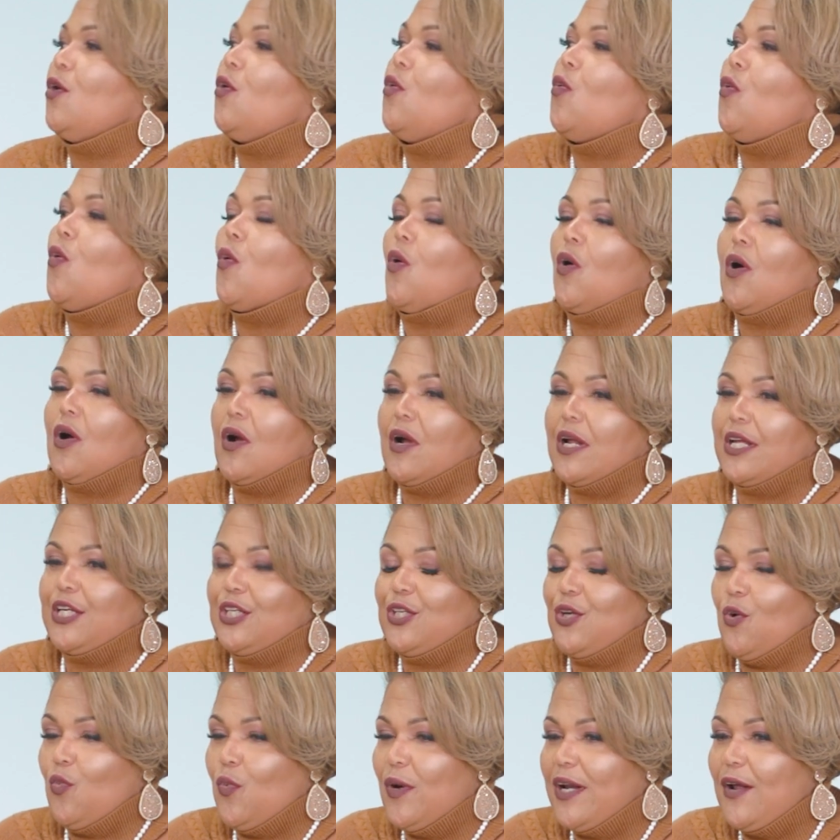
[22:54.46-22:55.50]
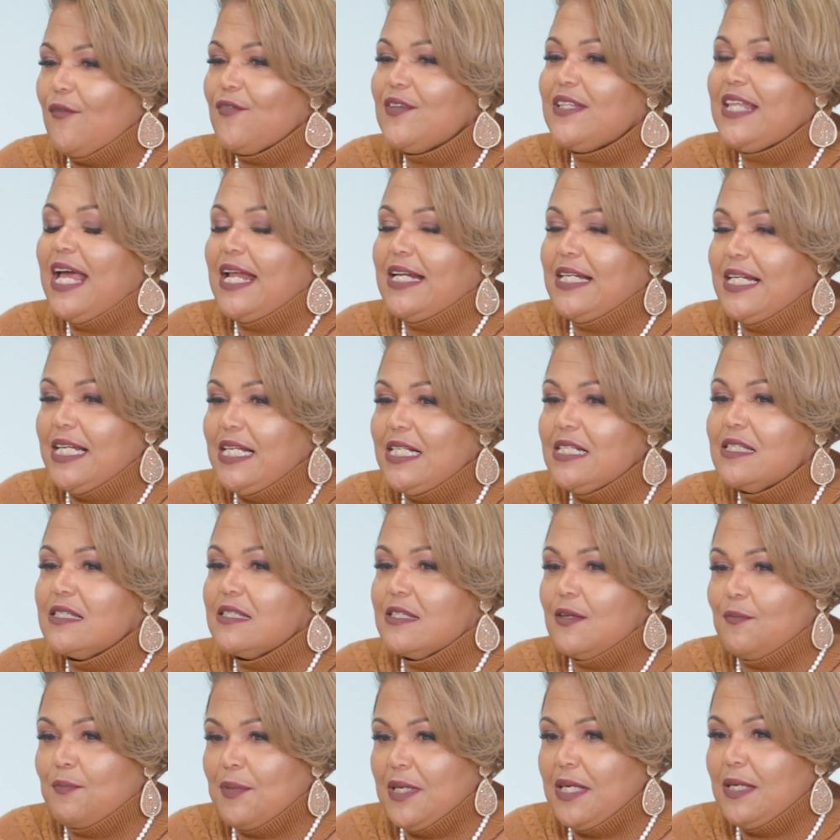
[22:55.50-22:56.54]
or, whatever that needs
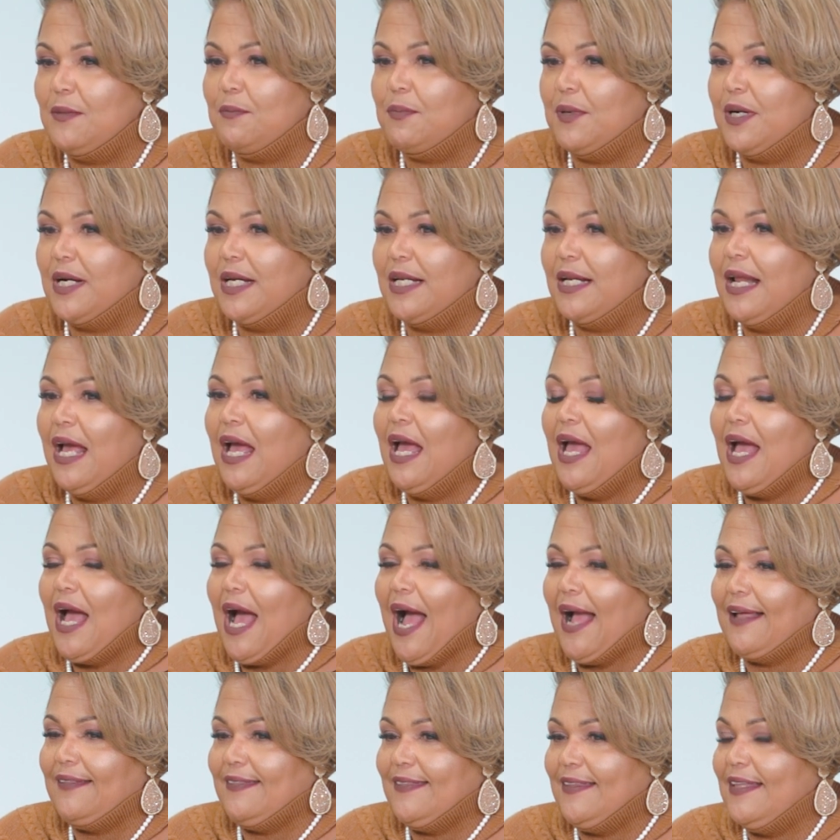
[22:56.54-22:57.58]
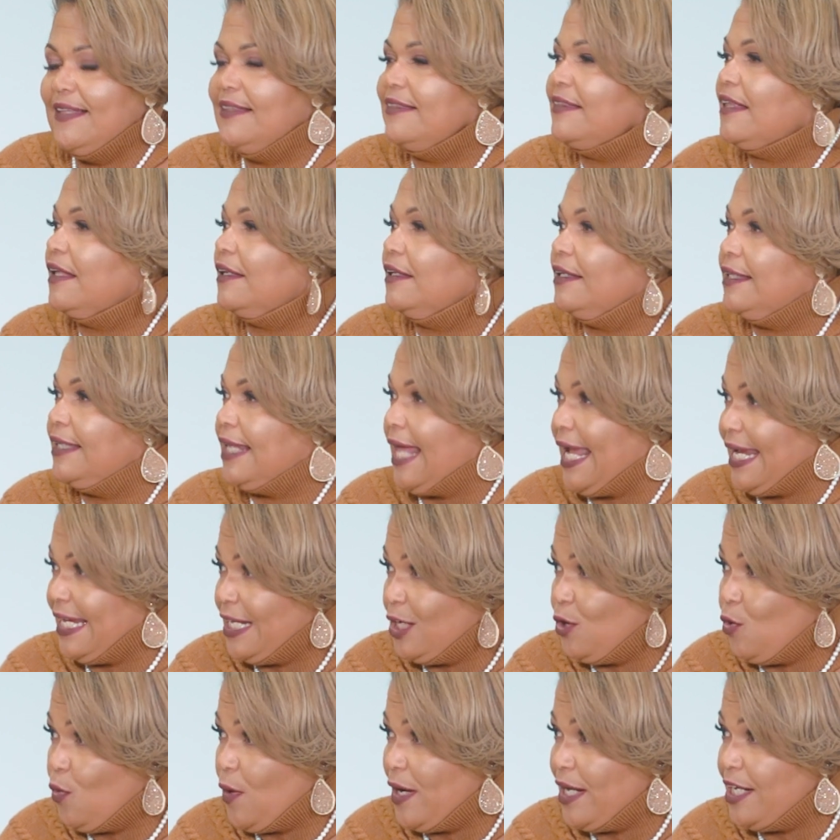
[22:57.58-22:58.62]
to be. But I think the
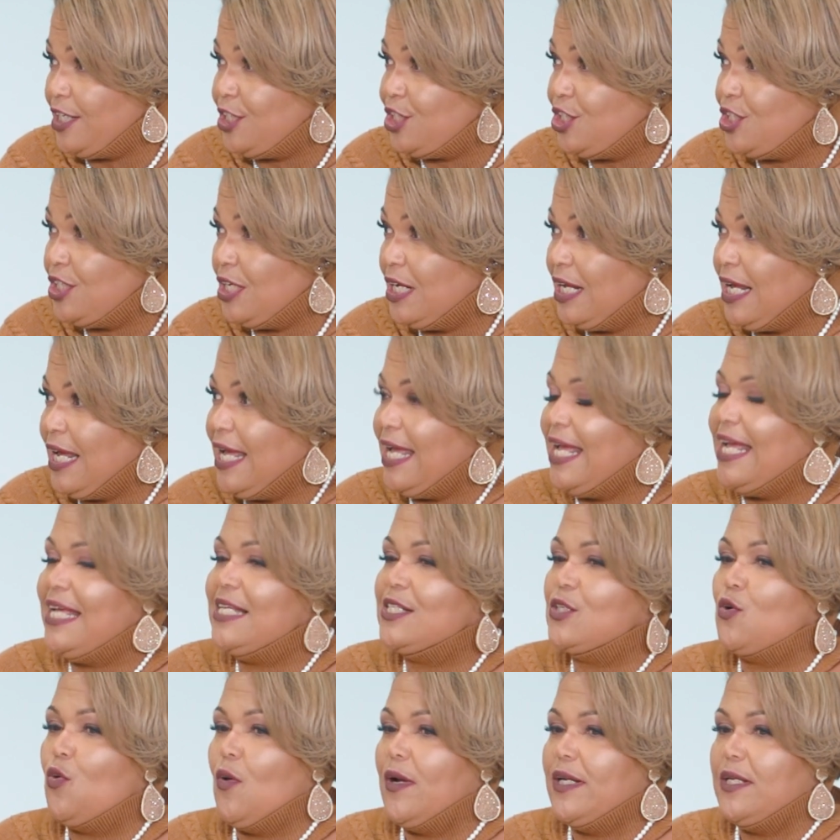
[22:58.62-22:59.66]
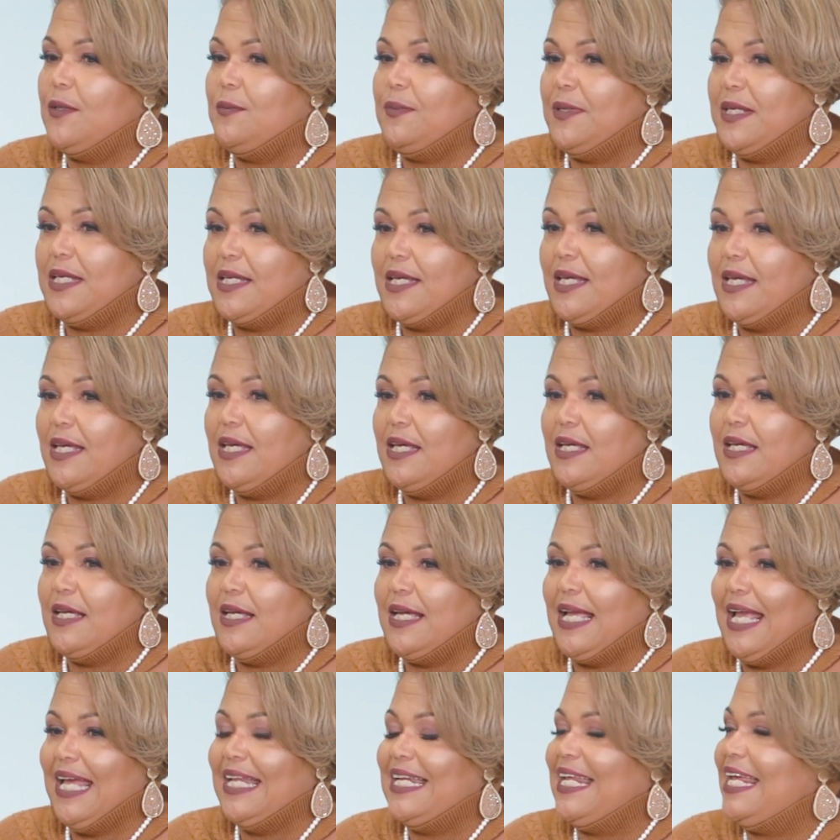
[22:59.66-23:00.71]
language is going to be key
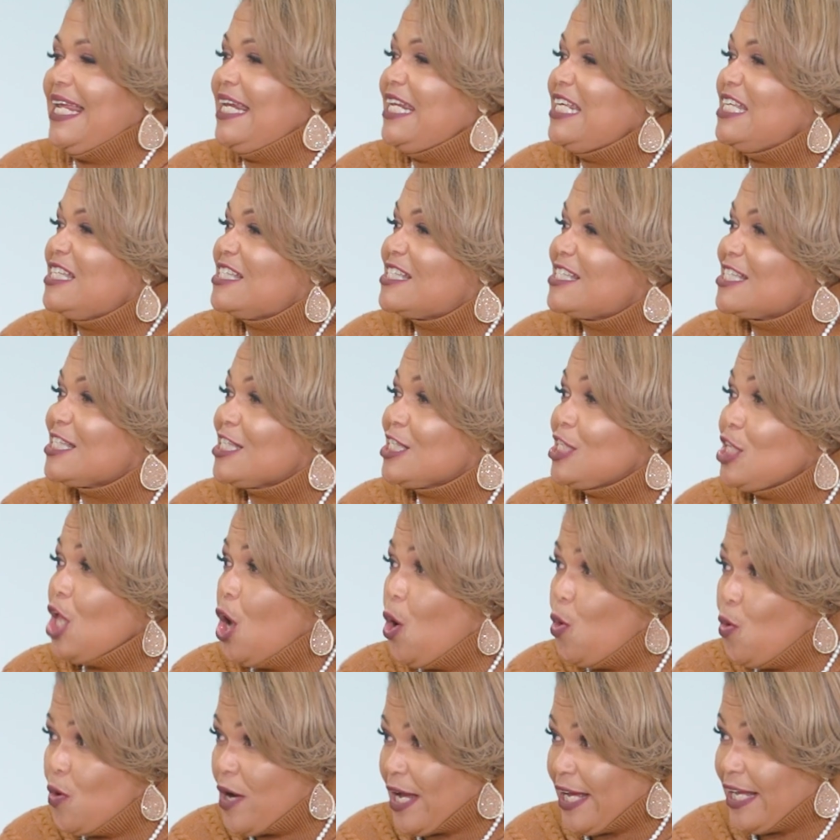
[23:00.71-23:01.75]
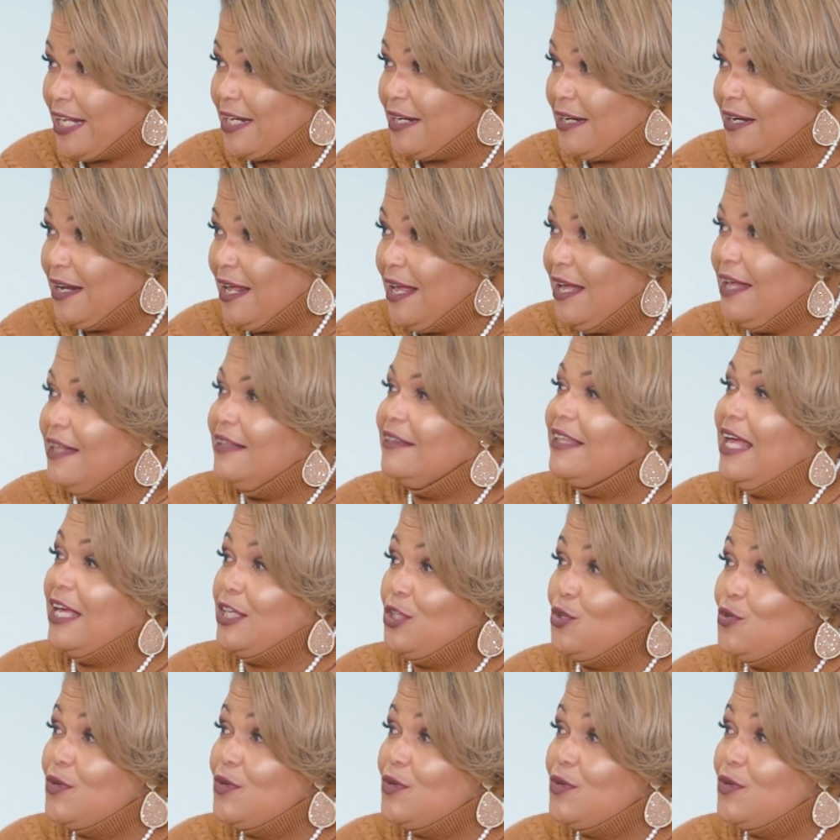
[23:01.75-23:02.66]
in any slogan that you